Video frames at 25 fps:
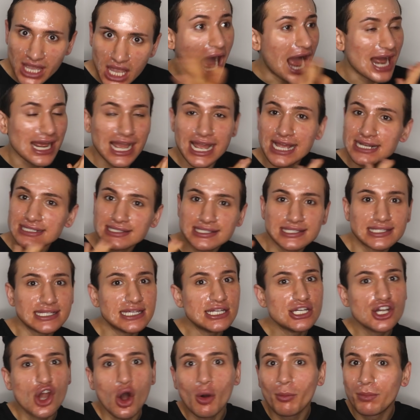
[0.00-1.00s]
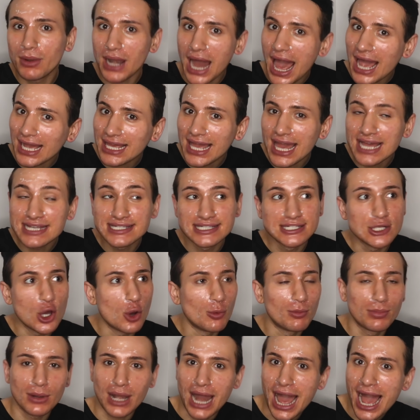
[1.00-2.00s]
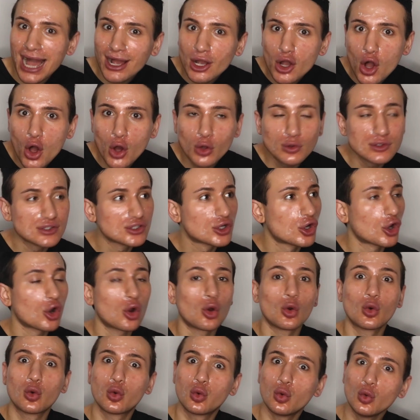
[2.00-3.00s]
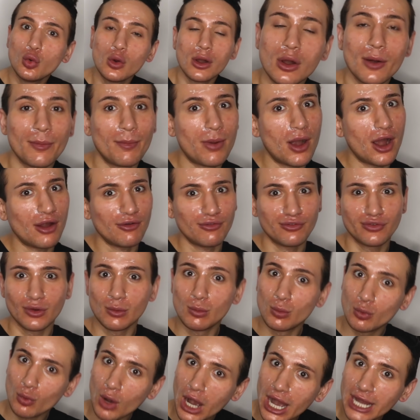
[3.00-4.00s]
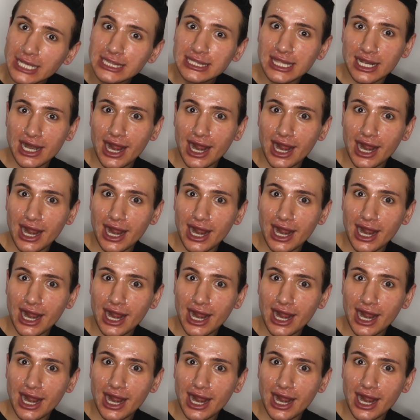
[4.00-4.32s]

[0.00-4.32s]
I ain't seen no blackheads, no black holes, girl, who apart from one that